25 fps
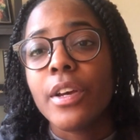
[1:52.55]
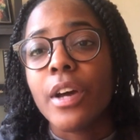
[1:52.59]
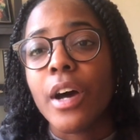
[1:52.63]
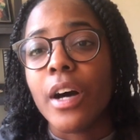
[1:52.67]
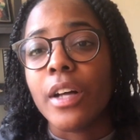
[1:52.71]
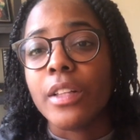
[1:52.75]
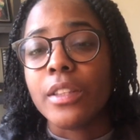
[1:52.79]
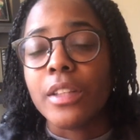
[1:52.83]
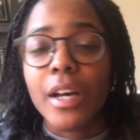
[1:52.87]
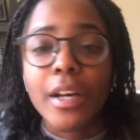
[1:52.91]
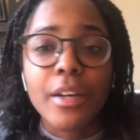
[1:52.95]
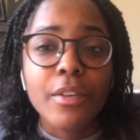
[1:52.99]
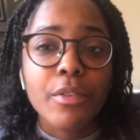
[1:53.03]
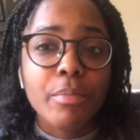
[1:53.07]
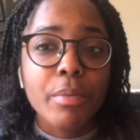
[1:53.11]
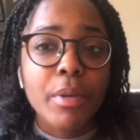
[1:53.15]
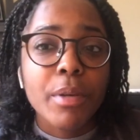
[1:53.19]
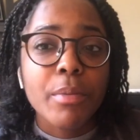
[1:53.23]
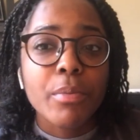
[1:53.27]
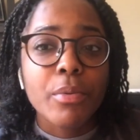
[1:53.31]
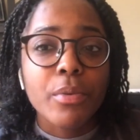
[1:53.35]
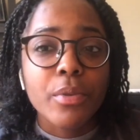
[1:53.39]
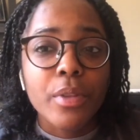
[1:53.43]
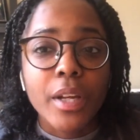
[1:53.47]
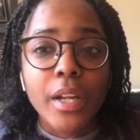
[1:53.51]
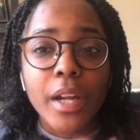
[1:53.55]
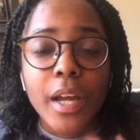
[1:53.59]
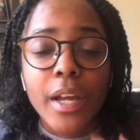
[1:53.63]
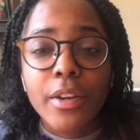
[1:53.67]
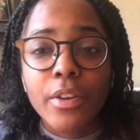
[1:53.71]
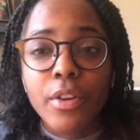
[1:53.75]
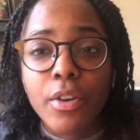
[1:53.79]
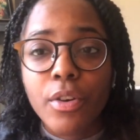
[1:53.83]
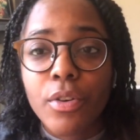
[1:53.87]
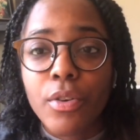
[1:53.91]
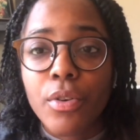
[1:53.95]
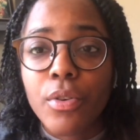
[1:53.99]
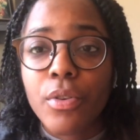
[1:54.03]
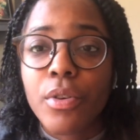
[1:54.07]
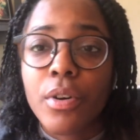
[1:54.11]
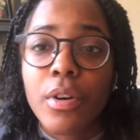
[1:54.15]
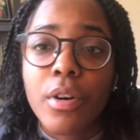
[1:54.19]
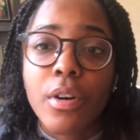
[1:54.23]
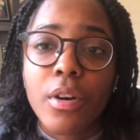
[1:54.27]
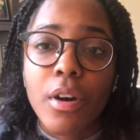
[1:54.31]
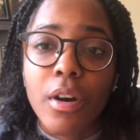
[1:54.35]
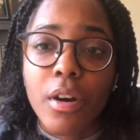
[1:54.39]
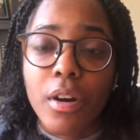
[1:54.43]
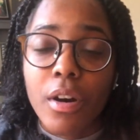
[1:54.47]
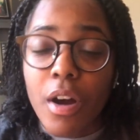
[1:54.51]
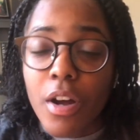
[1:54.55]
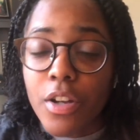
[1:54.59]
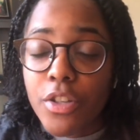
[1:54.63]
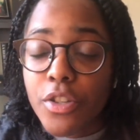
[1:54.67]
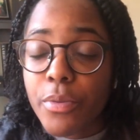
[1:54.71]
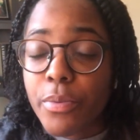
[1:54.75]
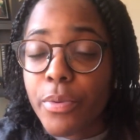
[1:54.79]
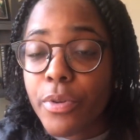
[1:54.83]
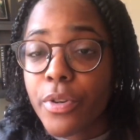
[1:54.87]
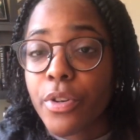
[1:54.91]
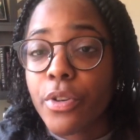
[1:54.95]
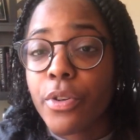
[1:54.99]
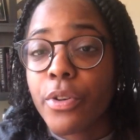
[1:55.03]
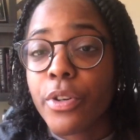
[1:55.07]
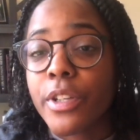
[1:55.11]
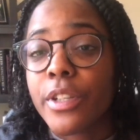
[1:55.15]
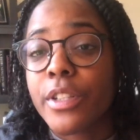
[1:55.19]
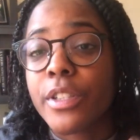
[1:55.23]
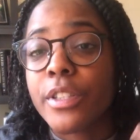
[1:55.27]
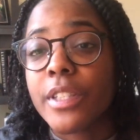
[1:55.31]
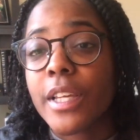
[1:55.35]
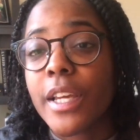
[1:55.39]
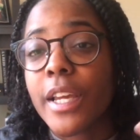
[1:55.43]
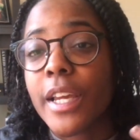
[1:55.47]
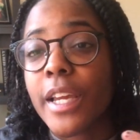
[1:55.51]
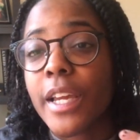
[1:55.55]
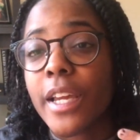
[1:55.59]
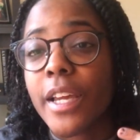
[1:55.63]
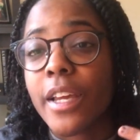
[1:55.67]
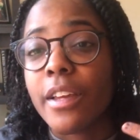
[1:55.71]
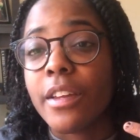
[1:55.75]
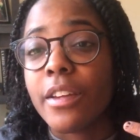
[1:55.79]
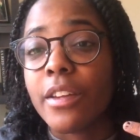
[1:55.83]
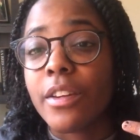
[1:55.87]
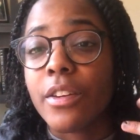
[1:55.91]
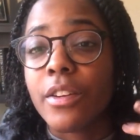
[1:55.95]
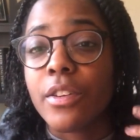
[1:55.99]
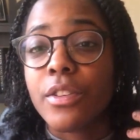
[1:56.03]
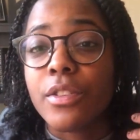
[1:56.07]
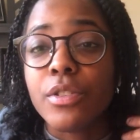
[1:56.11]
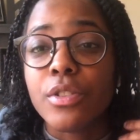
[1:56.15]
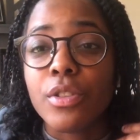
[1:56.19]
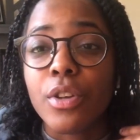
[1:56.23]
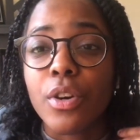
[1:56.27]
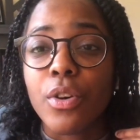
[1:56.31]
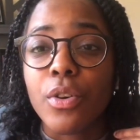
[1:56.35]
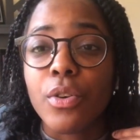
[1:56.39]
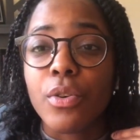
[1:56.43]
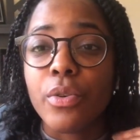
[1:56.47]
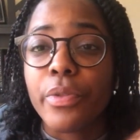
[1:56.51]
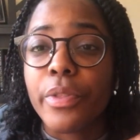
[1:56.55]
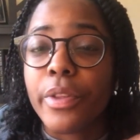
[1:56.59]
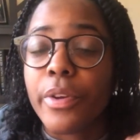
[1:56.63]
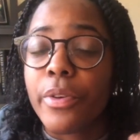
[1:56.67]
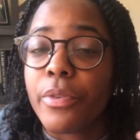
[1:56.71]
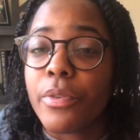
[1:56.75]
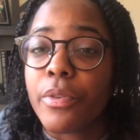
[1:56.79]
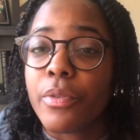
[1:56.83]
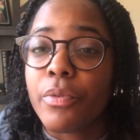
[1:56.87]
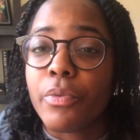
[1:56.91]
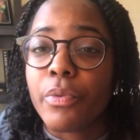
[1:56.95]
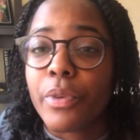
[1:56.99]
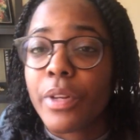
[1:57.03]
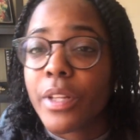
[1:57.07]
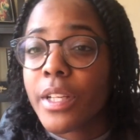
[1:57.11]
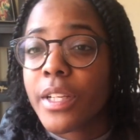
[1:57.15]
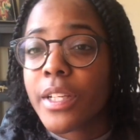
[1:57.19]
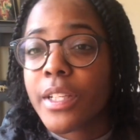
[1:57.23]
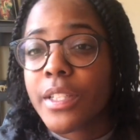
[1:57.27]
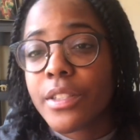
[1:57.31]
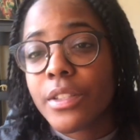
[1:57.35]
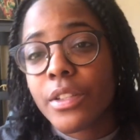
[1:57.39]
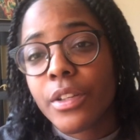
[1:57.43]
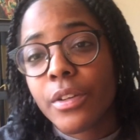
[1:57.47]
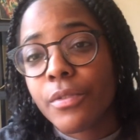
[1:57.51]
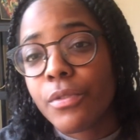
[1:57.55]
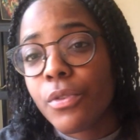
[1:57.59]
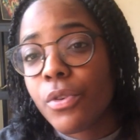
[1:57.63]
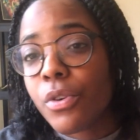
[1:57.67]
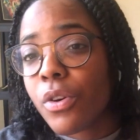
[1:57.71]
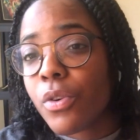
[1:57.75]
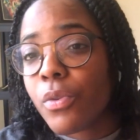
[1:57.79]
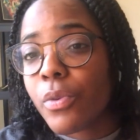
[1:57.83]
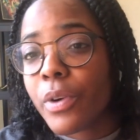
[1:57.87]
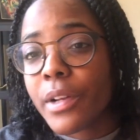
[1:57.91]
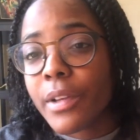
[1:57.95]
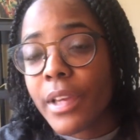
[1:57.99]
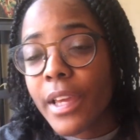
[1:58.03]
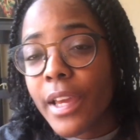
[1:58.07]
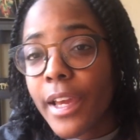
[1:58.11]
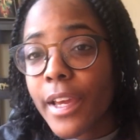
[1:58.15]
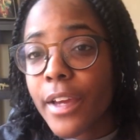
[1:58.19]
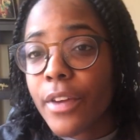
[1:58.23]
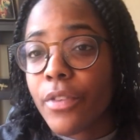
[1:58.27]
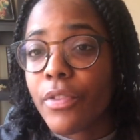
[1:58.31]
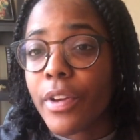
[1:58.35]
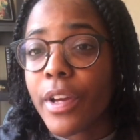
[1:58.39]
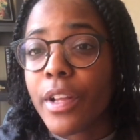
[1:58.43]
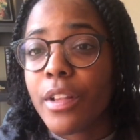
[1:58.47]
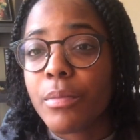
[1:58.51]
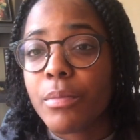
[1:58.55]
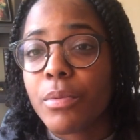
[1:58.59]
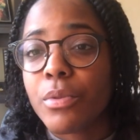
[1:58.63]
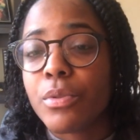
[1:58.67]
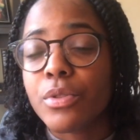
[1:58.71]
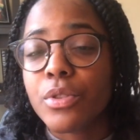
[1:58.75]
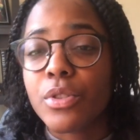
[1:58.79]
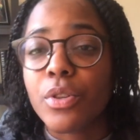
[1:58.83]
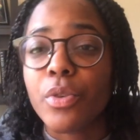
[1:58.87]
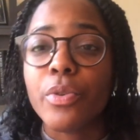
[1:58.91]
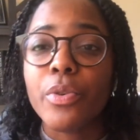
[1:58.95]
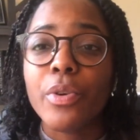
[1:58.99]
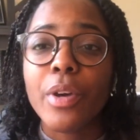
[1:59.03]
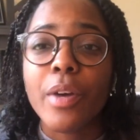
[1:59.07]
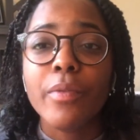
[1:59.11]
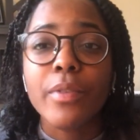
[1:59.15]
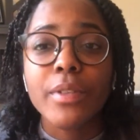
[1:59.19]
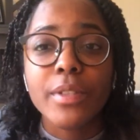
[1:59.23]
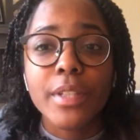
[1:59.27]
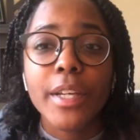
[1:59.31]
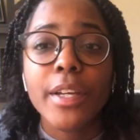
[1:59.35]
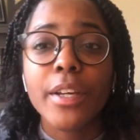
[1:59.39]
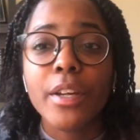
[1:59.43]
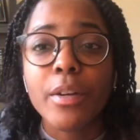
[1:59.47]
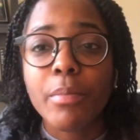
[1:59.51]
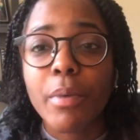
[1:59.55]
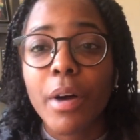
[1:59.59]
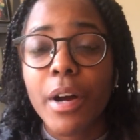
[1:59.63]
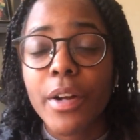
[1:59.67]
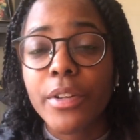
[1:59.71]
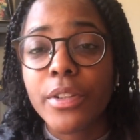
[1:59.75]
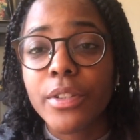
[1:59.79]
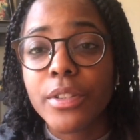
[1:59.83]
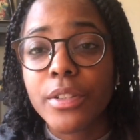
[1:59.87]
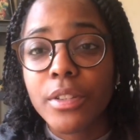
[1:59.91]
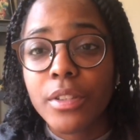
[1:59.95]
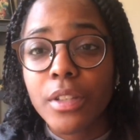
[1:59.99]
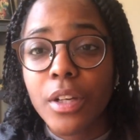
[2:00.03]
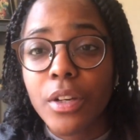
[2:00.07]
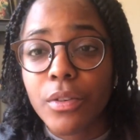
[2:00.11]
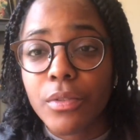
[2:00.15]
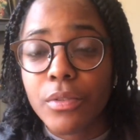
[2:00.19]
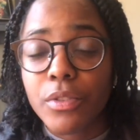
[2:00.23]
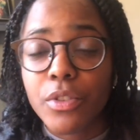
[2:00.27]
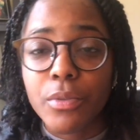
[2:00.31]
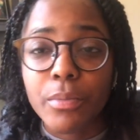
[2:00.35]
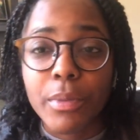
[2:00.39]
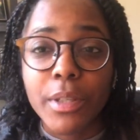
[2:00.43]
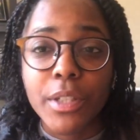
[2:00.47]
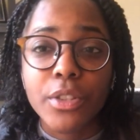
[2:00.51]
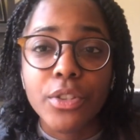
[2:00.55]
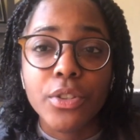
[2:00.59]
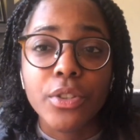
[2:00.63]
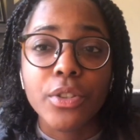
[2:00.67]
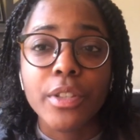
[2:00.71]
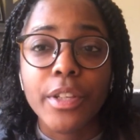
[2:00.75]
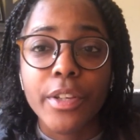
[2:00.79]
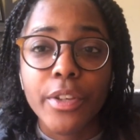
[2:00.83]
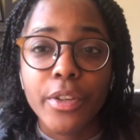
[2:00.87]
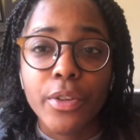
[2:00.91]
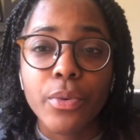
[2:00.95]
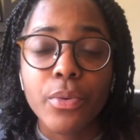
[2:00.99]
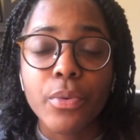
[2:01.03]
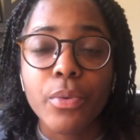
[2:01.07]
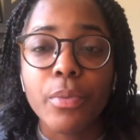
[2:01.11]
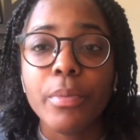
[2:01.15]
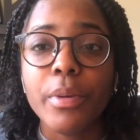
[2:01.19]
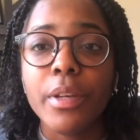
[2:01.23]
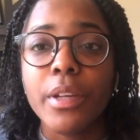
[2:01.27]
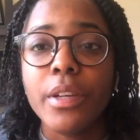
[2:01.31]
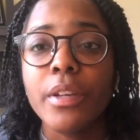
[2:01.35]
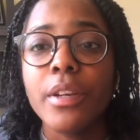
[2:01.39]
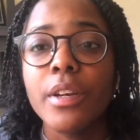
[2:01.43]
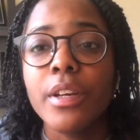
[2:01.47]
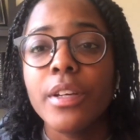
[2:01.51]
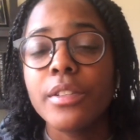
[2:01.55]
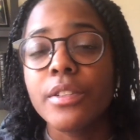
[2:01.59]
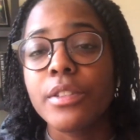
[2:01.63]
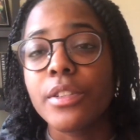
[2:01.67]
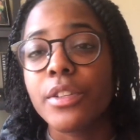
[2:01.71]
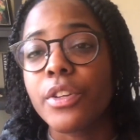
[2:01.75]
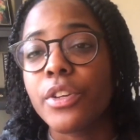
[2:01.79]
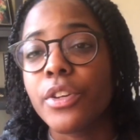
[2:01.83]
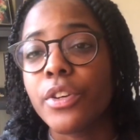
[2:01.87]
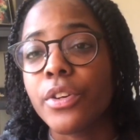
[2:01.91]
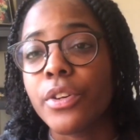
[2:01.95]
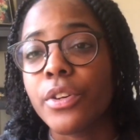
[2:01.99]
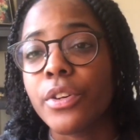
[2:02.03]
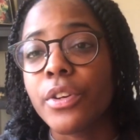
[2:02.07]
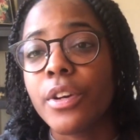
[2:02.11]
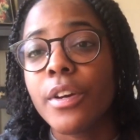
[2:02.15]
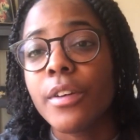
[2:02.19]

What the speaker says: A lot of people that I know are entrepreneurs, and so there really isn't a 401k available, so you have to take it upon yourself to make sure that you will be secure